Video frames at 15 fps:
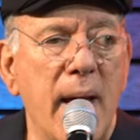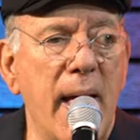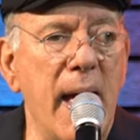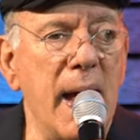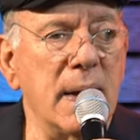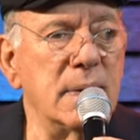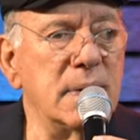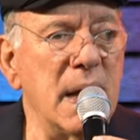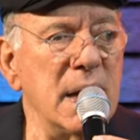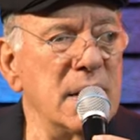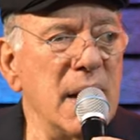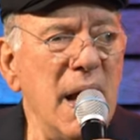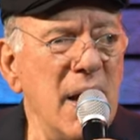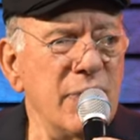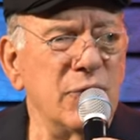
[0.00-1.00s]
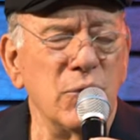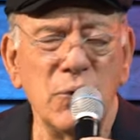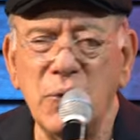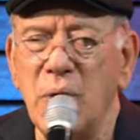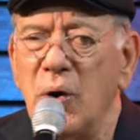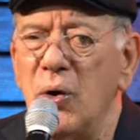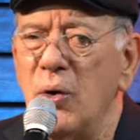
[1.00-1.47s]
And then they have to
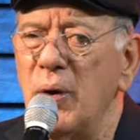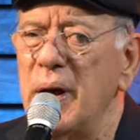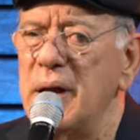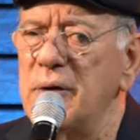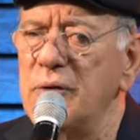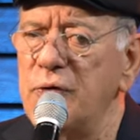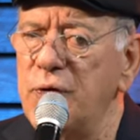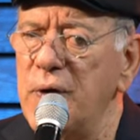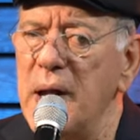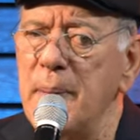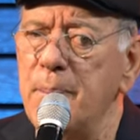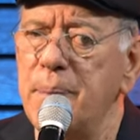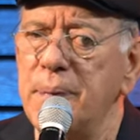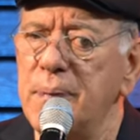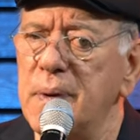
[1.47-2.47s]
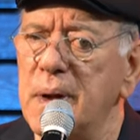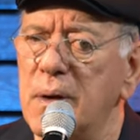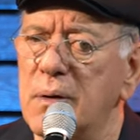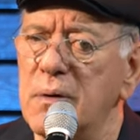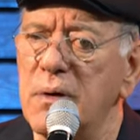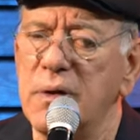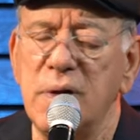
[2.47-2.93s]
go and flip
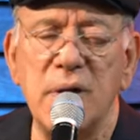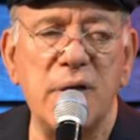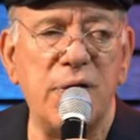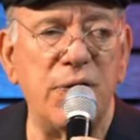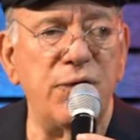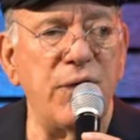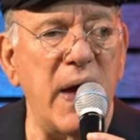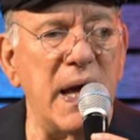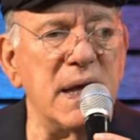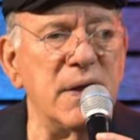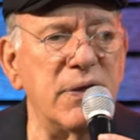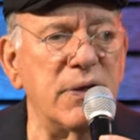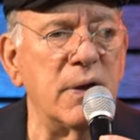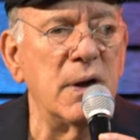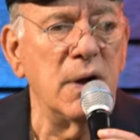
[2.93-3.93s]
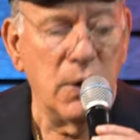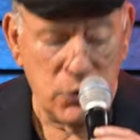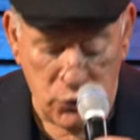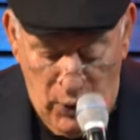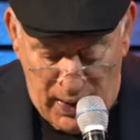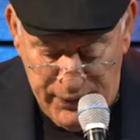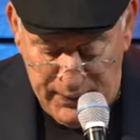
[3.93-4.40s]
their faith
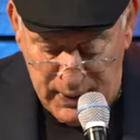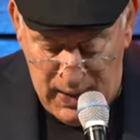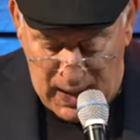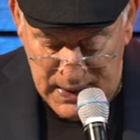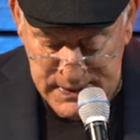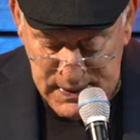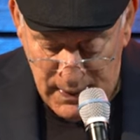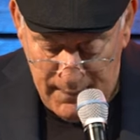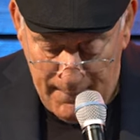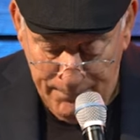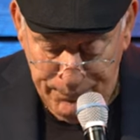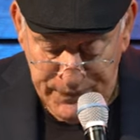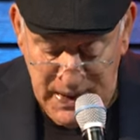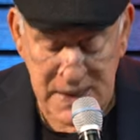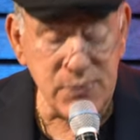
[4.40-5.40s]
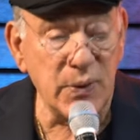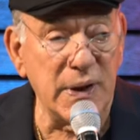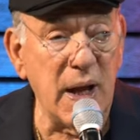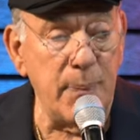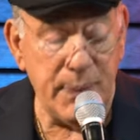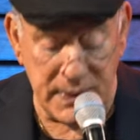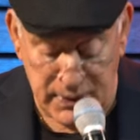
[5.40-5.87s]
to other gods. That's what
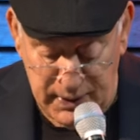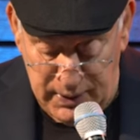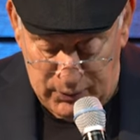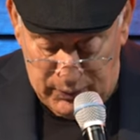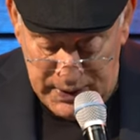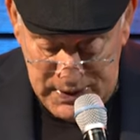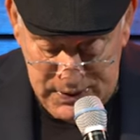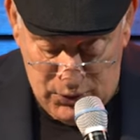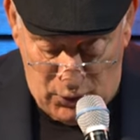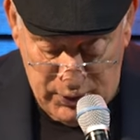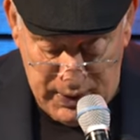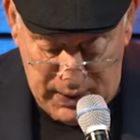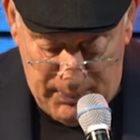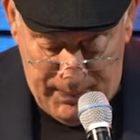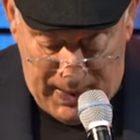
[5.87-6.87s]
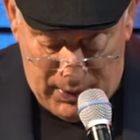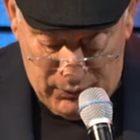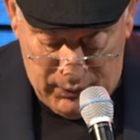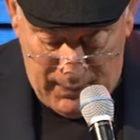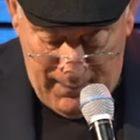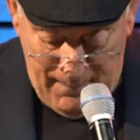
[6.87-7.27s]
happened here. He's talking about.